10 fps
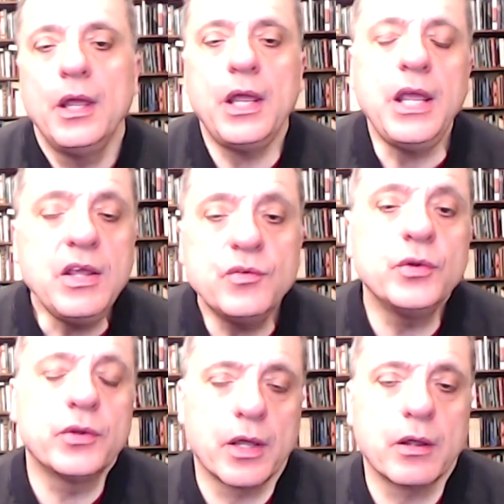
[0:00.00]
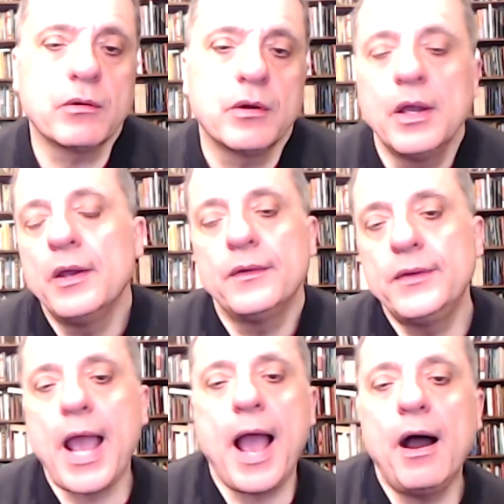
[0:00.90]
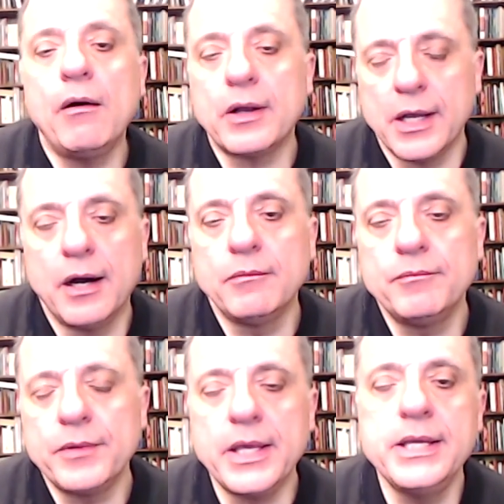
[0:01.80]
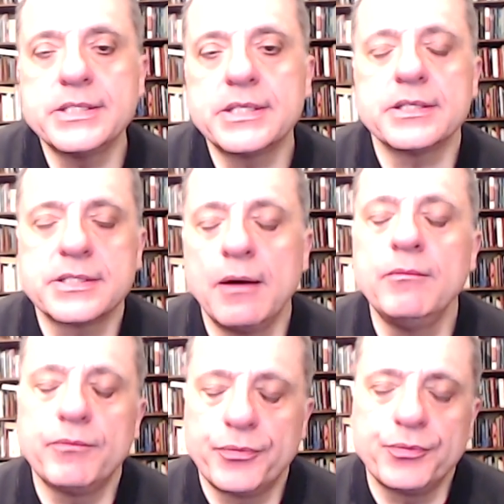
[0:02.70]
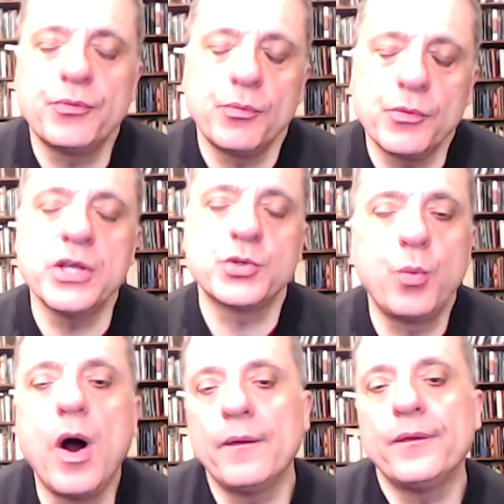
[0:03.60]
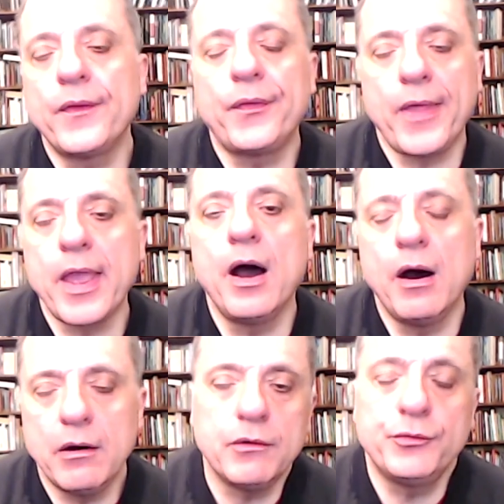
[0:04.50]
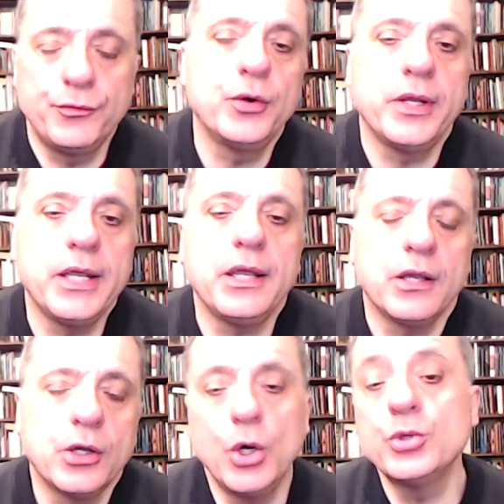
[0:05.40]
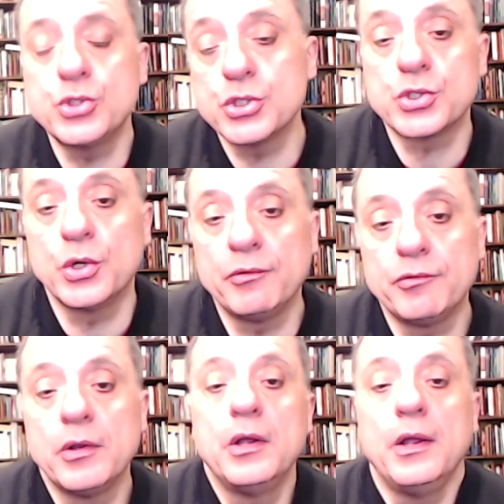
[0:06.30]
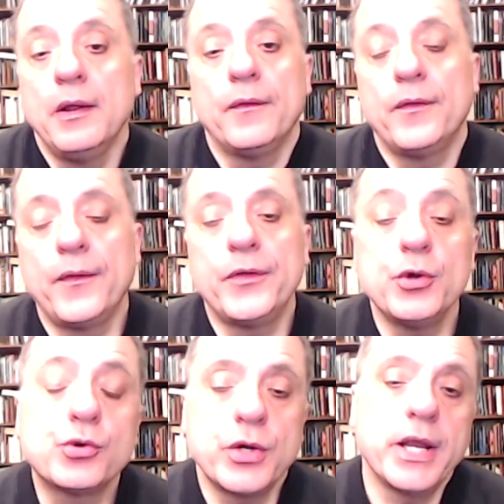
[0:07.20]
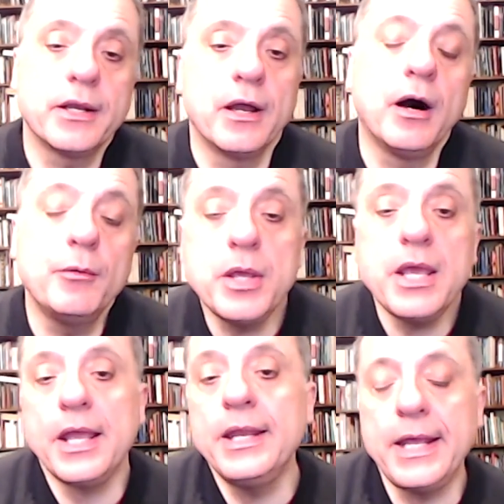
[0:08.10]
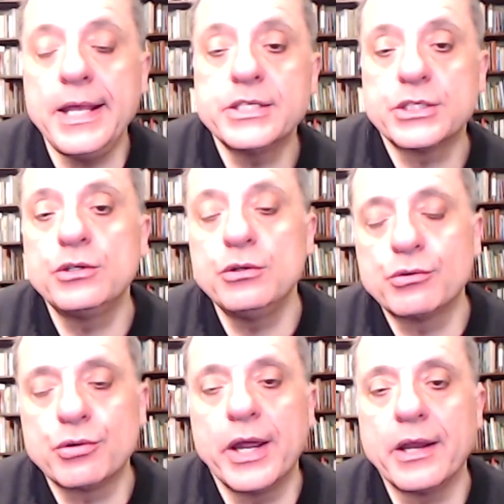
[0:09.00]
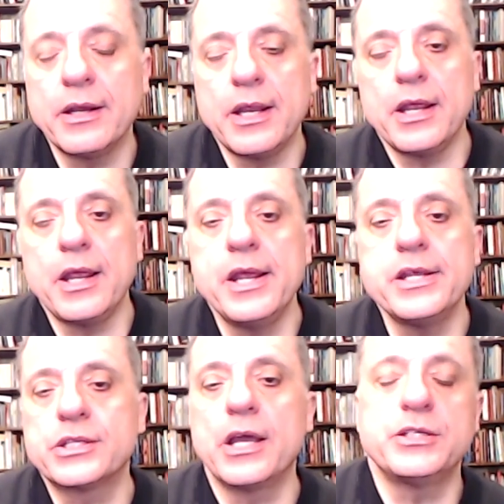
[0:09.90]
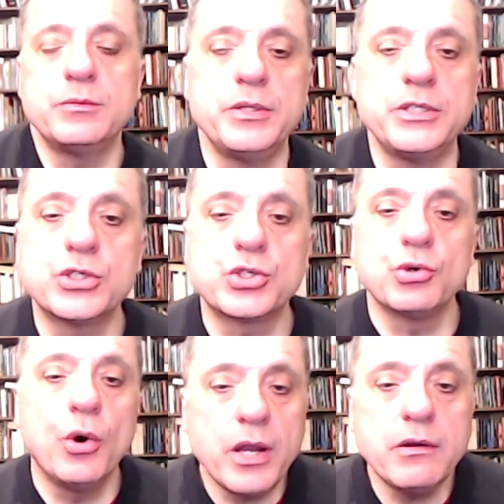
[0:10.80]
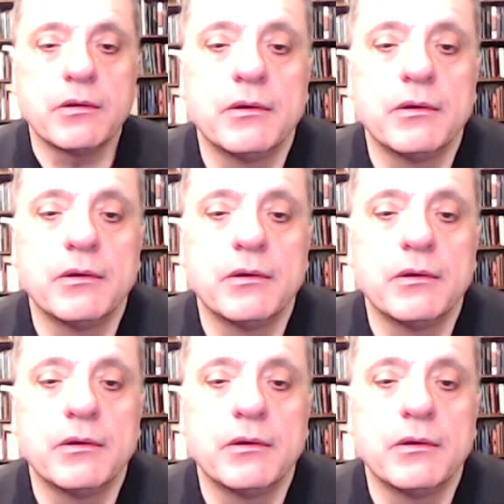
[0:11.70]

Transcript: even though the outcome is one that they are fully conscious of, that the Ukrainian army in eastern Ukraine is going to be destroyed,